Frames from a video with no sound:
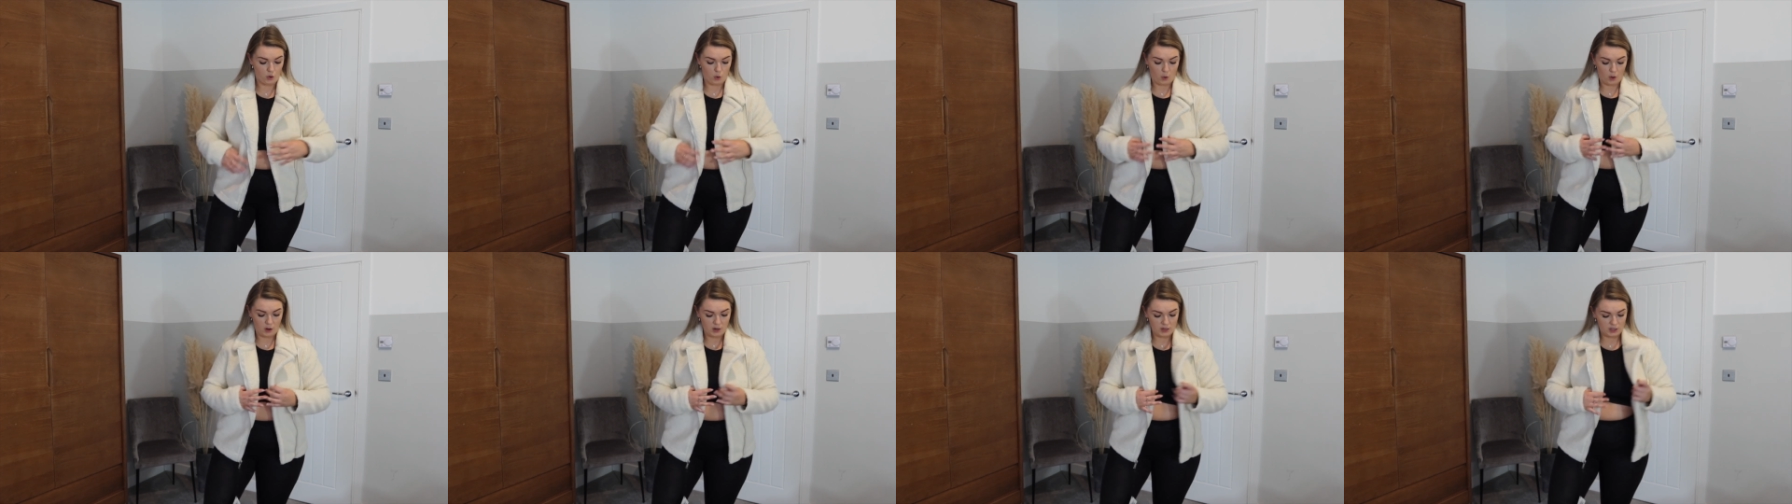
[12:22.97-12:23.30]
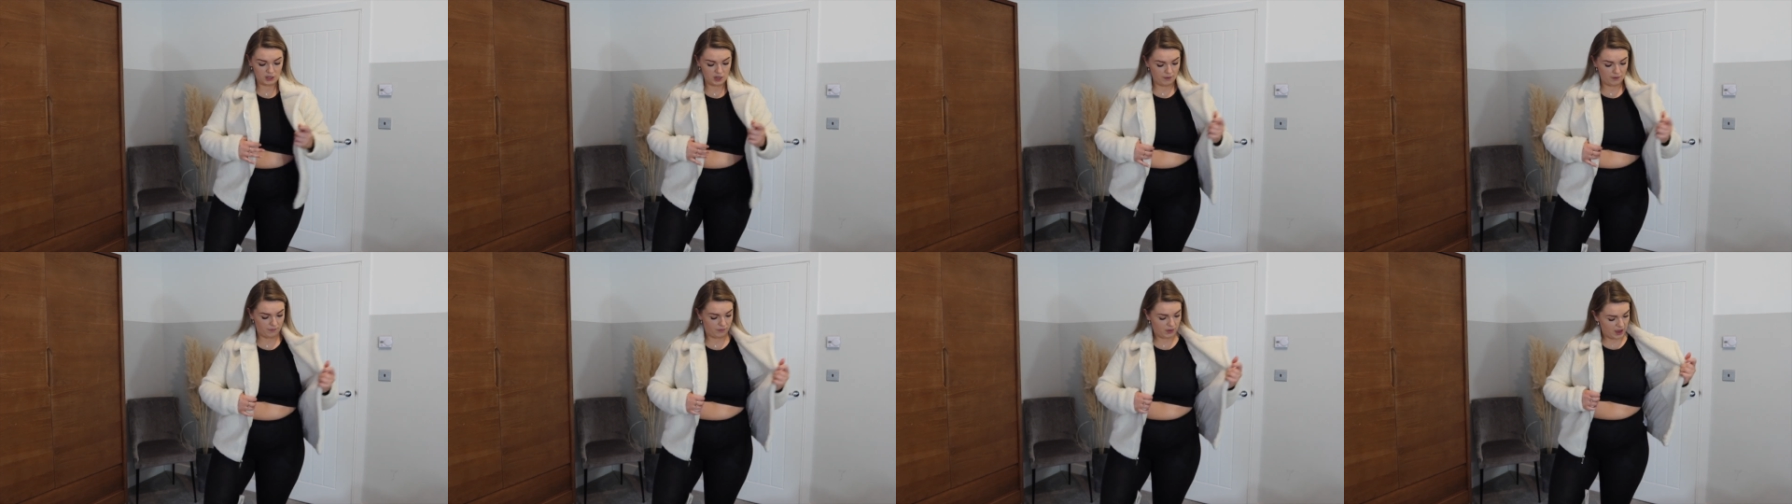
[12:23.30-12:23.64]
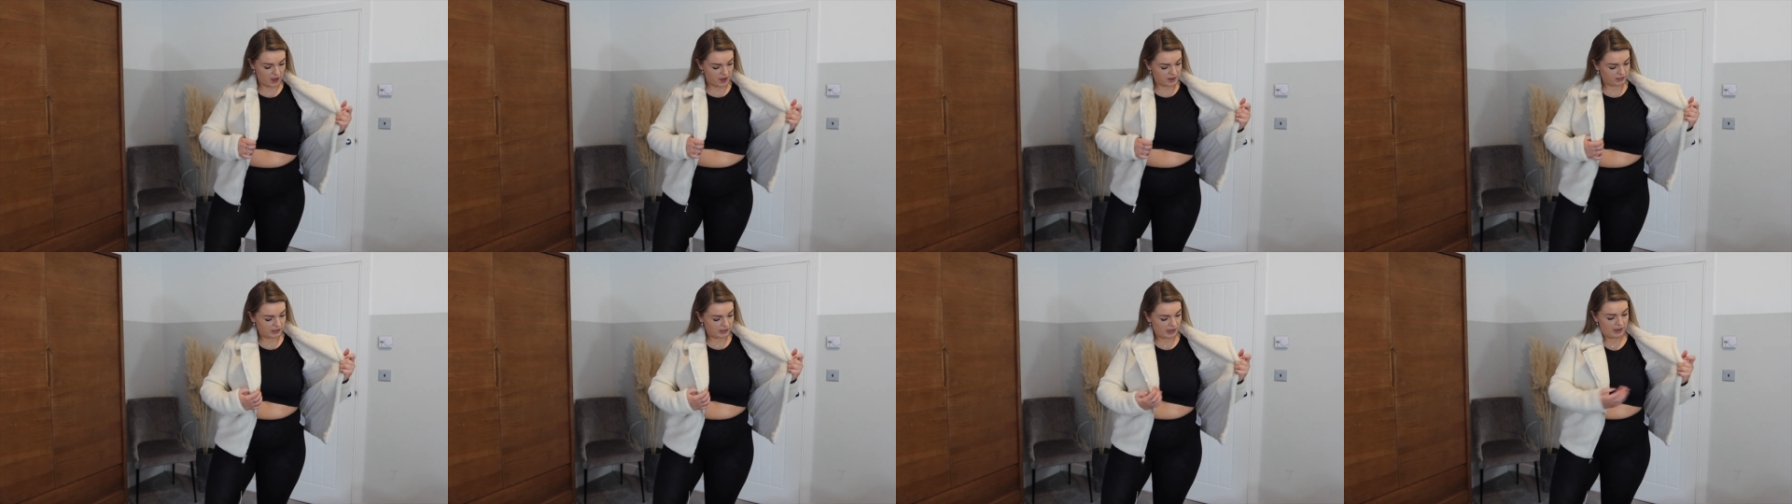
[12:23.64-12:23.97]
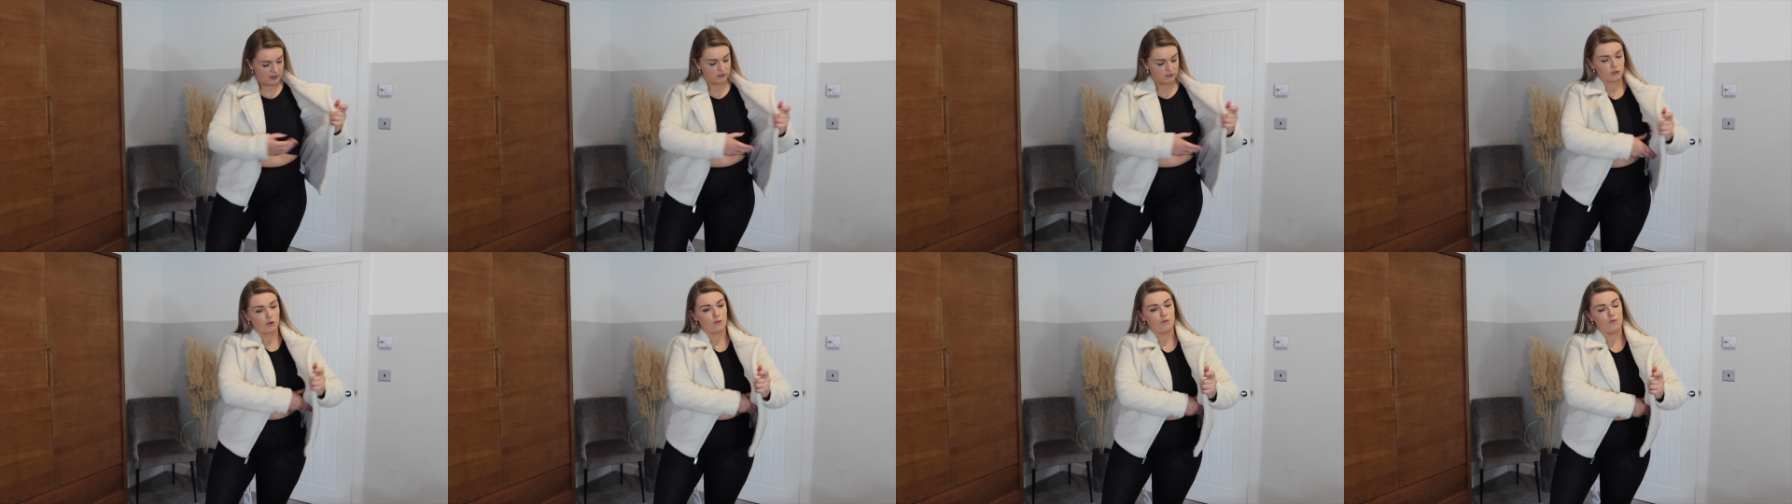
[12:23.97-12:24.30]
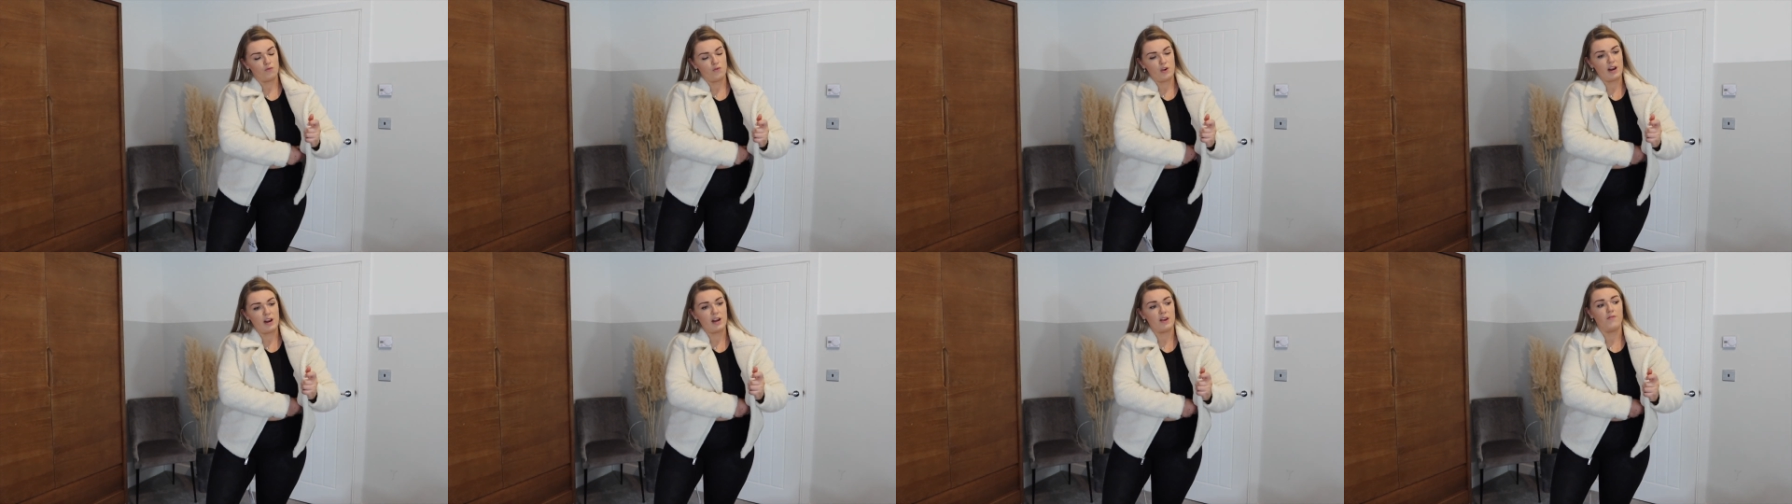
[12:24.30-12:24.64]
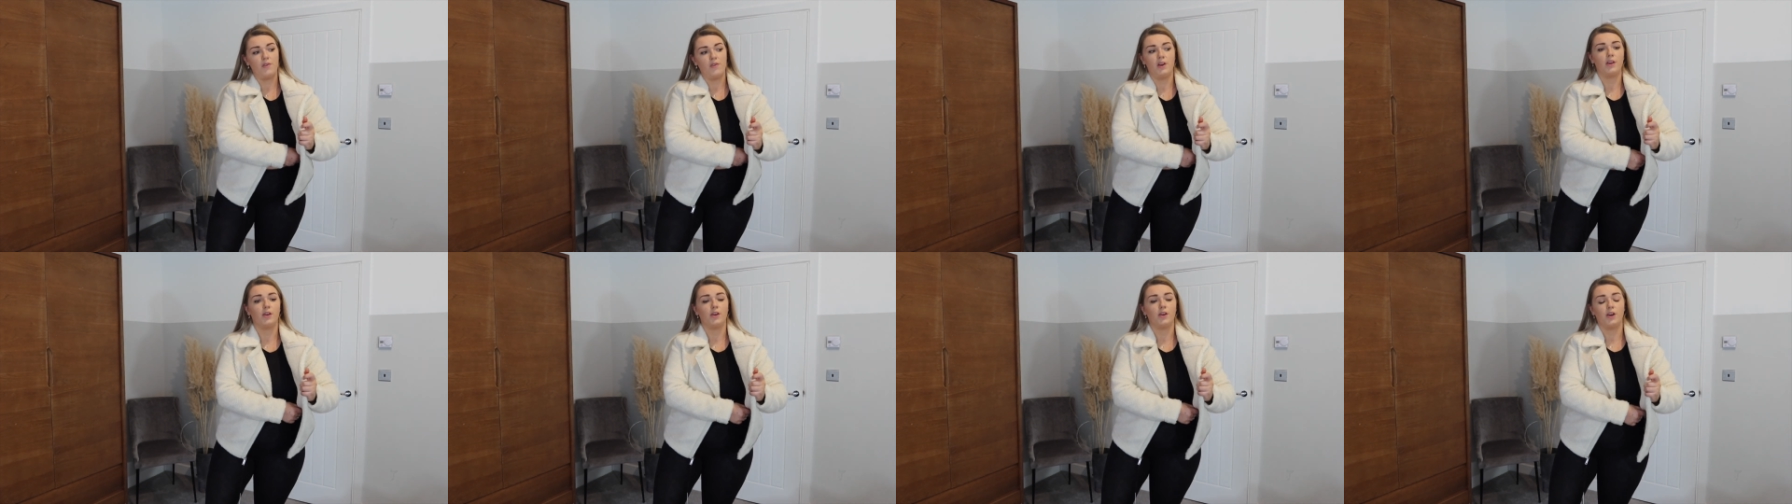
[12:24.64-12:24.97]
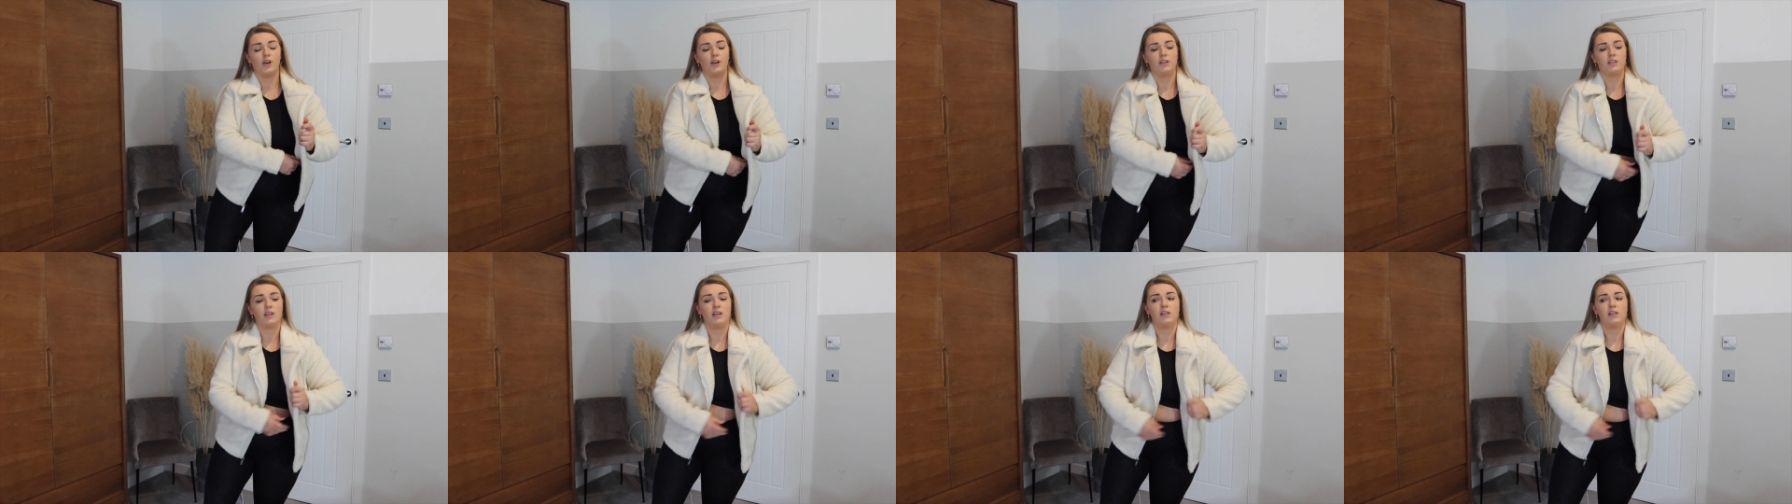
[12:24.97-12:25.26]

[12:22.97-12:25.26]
Quality of this is really, really good.